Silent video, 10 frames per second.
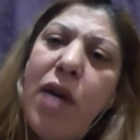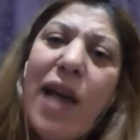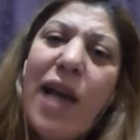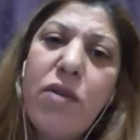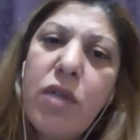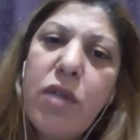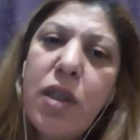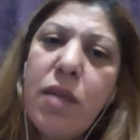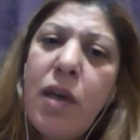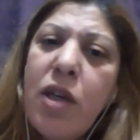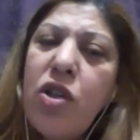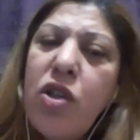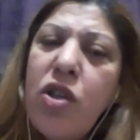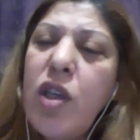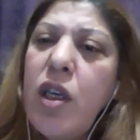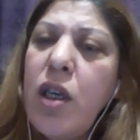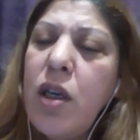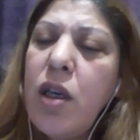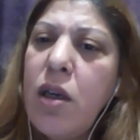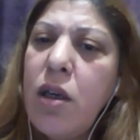aneurysm. She
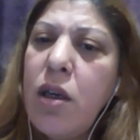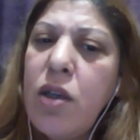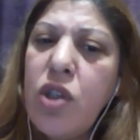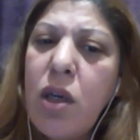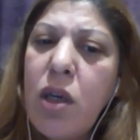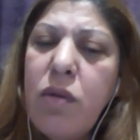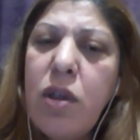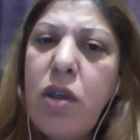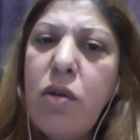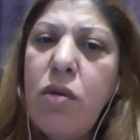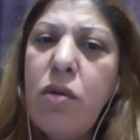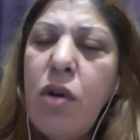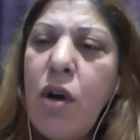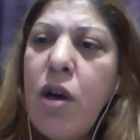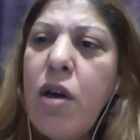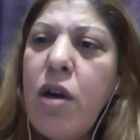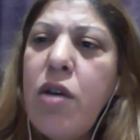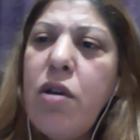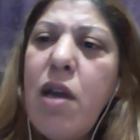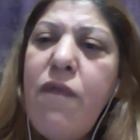showed to you the
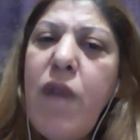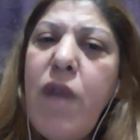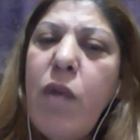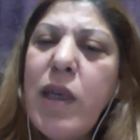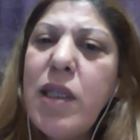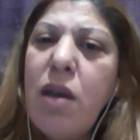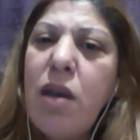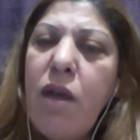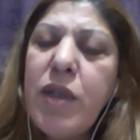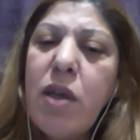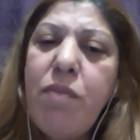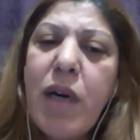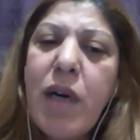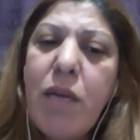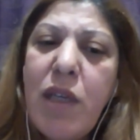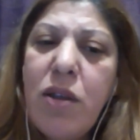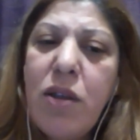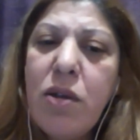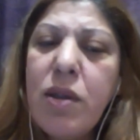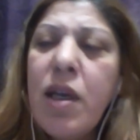influence of some
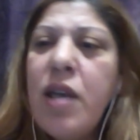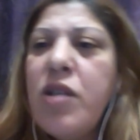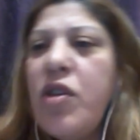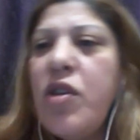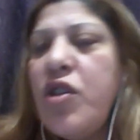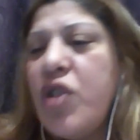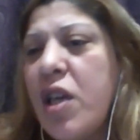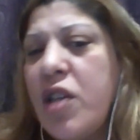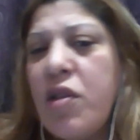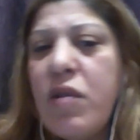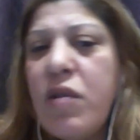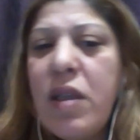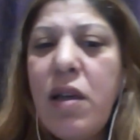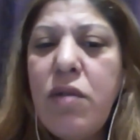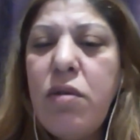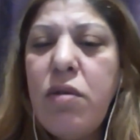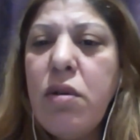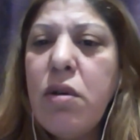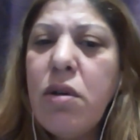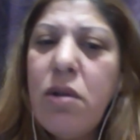parameters. She changed the
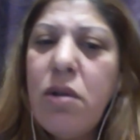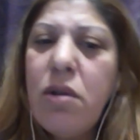cylindrical